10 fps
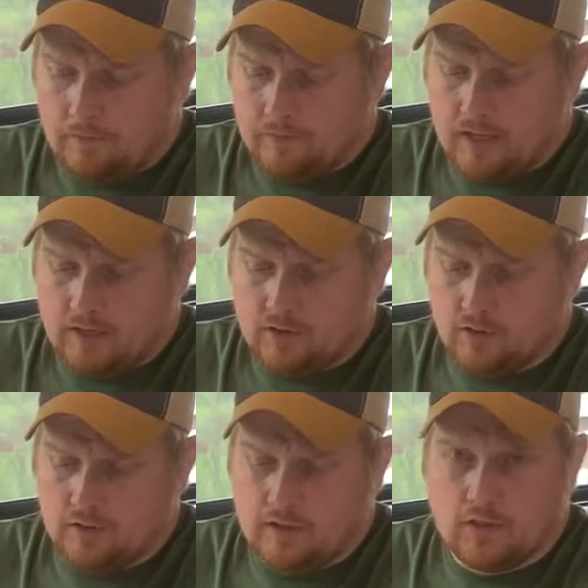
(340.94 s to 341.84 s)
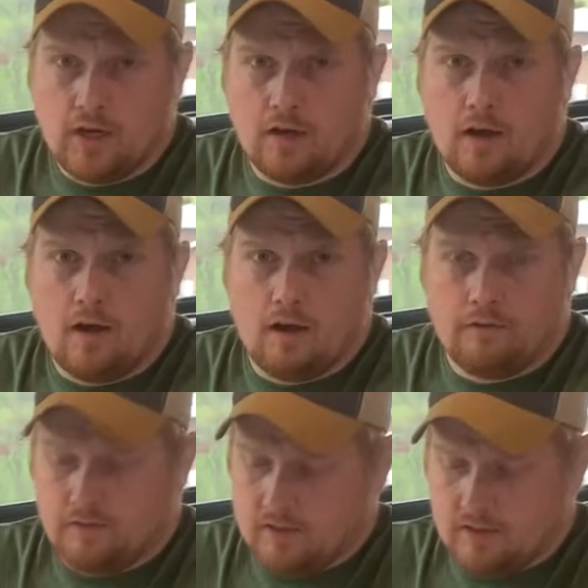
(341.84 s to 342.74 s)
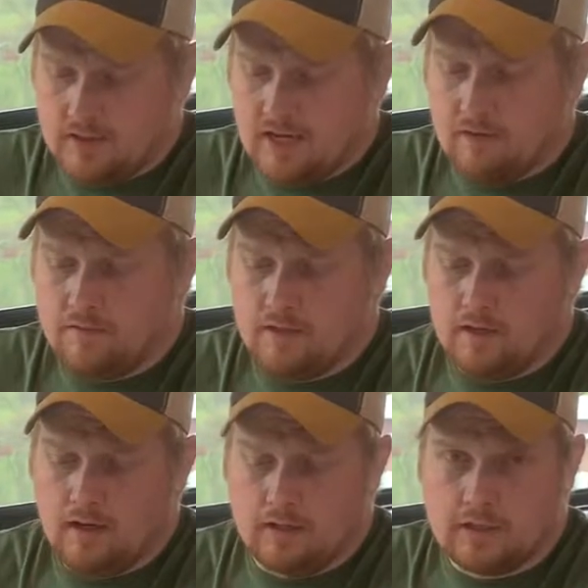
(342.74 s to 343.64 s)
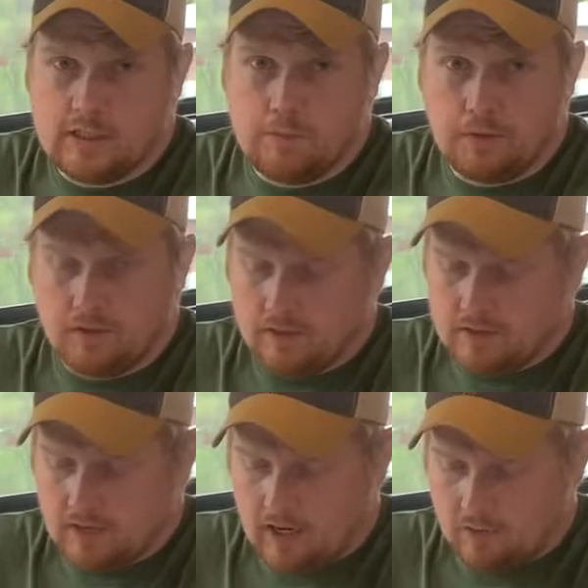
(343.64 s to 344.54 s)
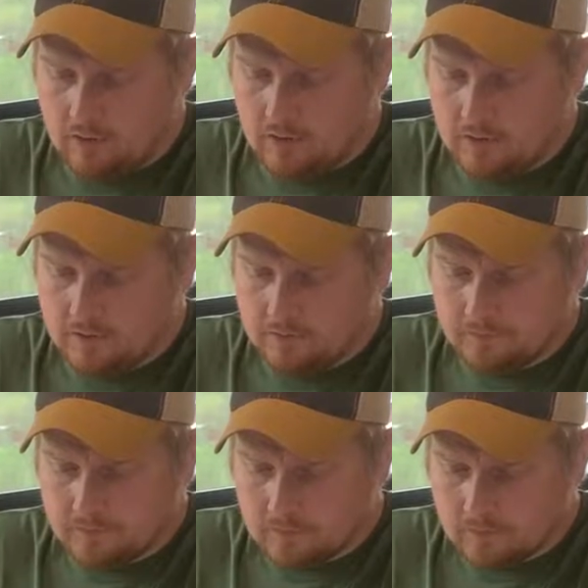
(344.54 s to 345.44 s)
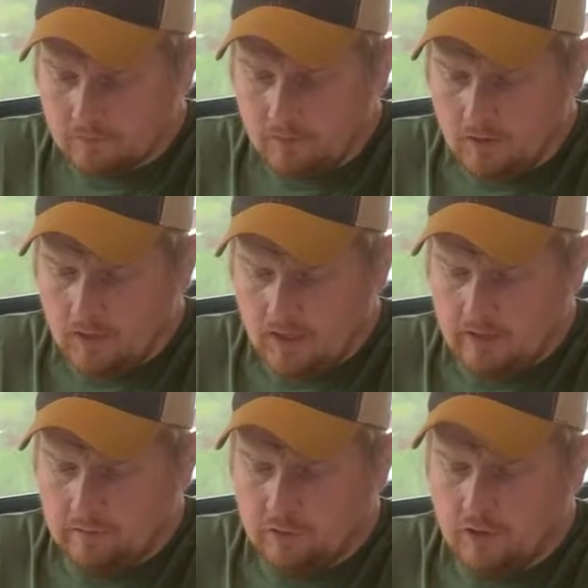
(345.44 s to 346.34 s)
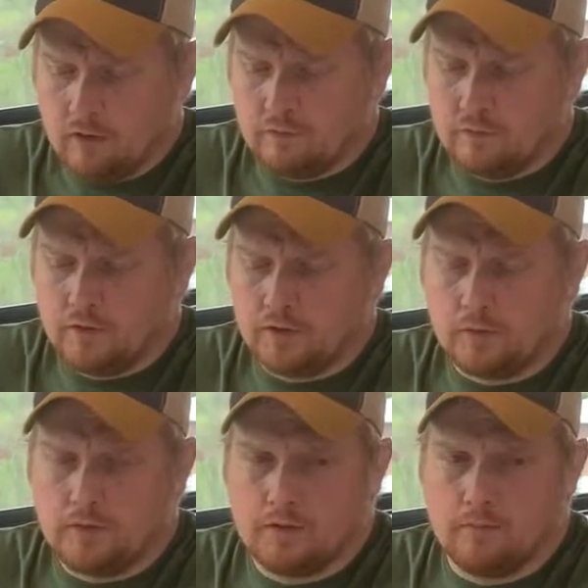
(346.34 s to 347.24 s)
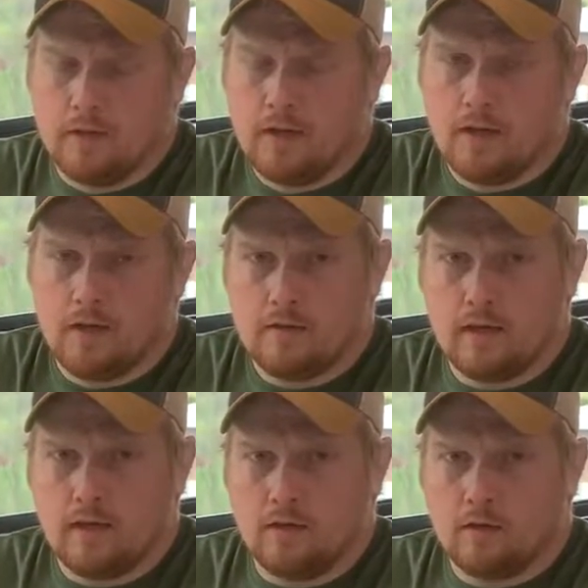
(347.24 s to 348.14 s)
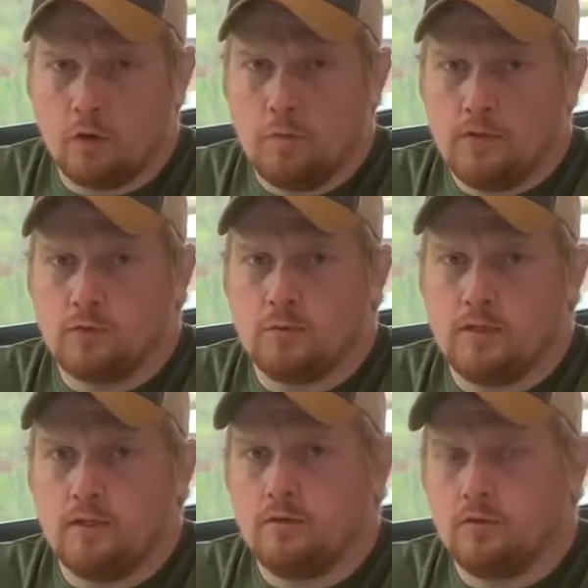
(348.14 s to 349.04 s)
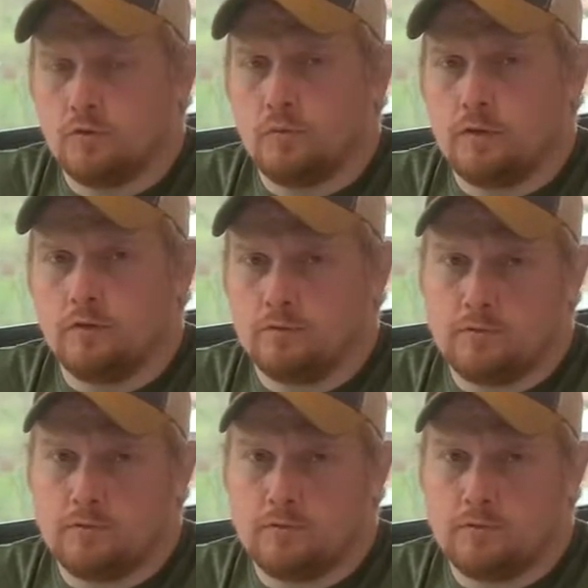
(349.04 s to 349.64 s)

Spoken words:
They certainly check off the safety and experience categories. And if you're not familiar with them, they go between your wheels,